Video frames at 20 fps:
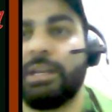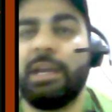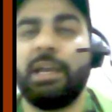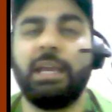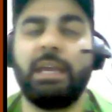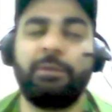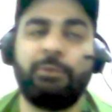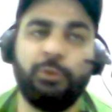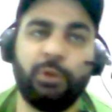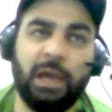
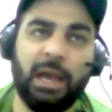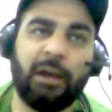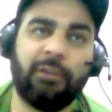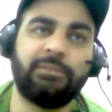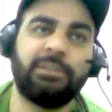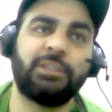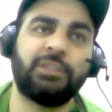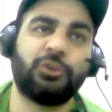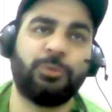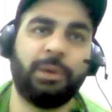if you
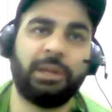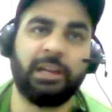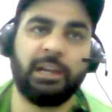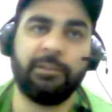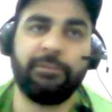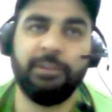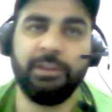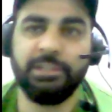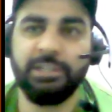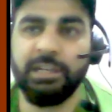have these
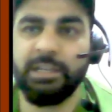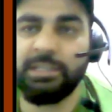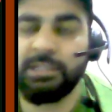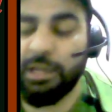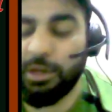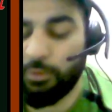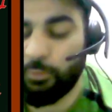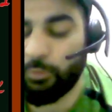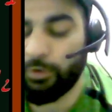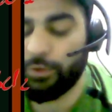numerical features,
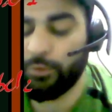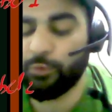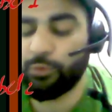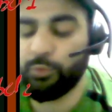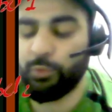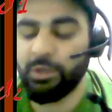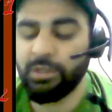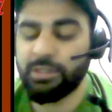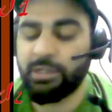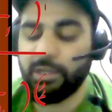what you
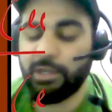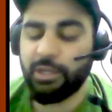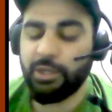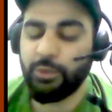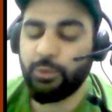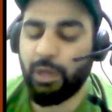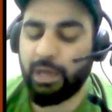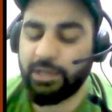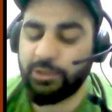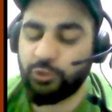do is
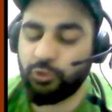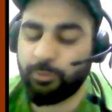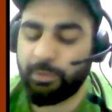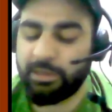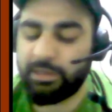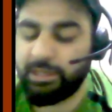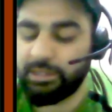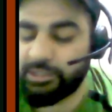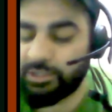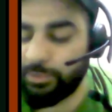you assume a
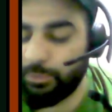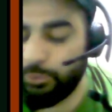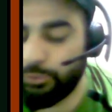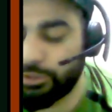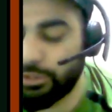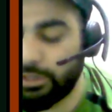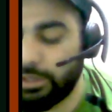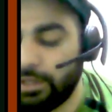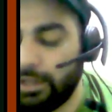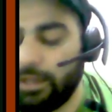
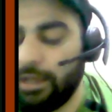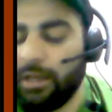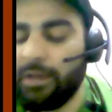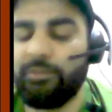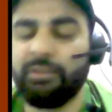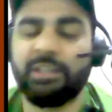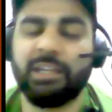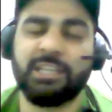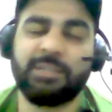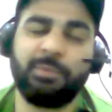distribution
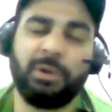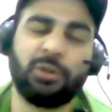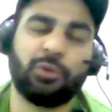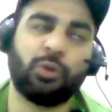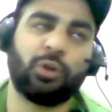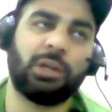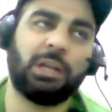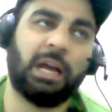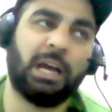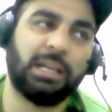with respect to
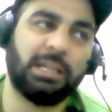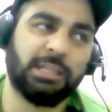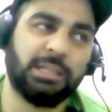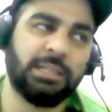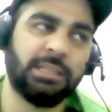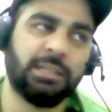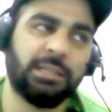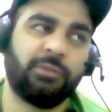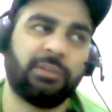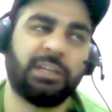
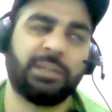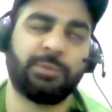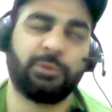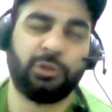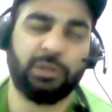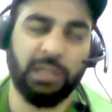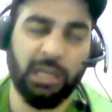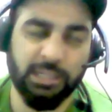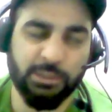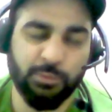classes, with respect to
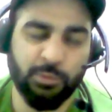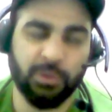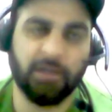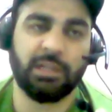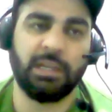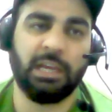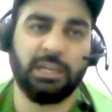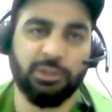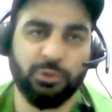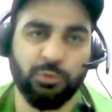class 1,
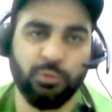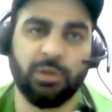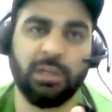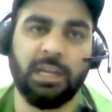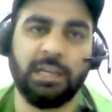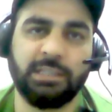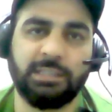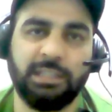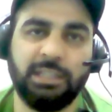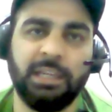class 2,
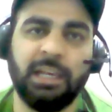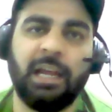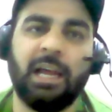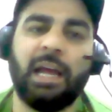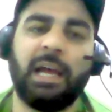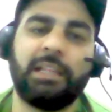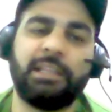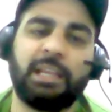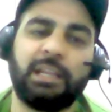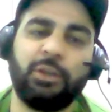class 3,
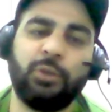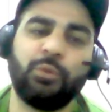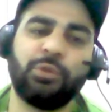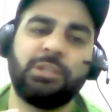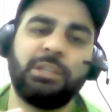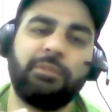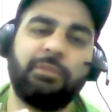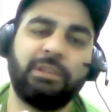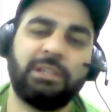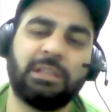and then you
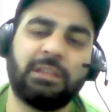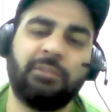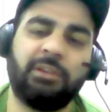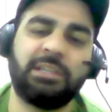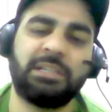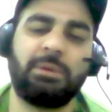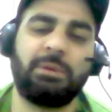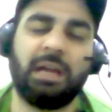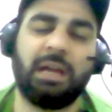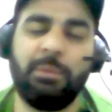see which
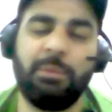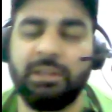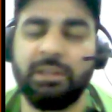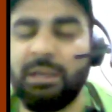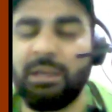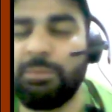among them